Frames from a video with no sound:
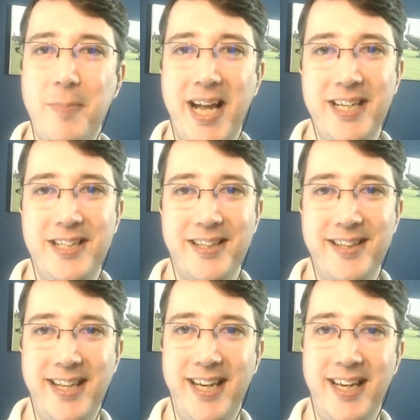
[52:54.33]
manager
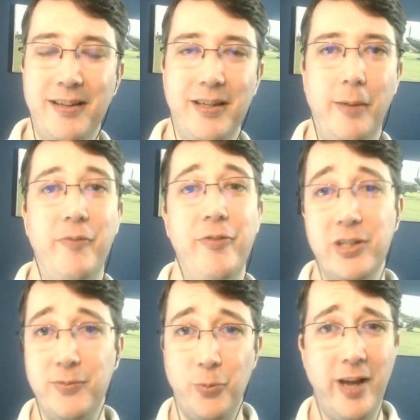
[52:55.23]
thing. I mean,
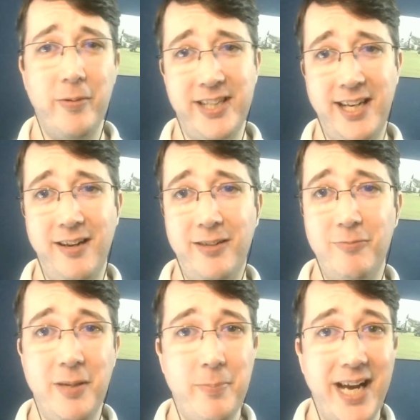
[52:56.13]
first of all, that would sound like a
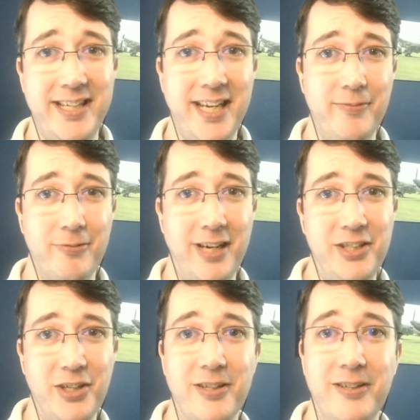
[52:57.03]
really bad day for
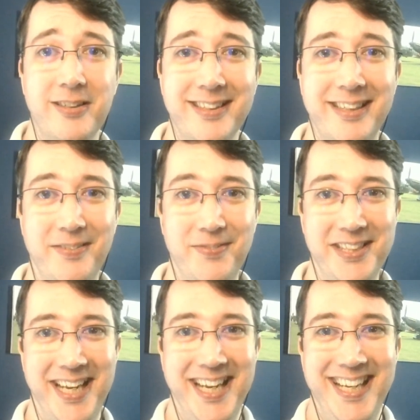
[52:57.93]
H R. So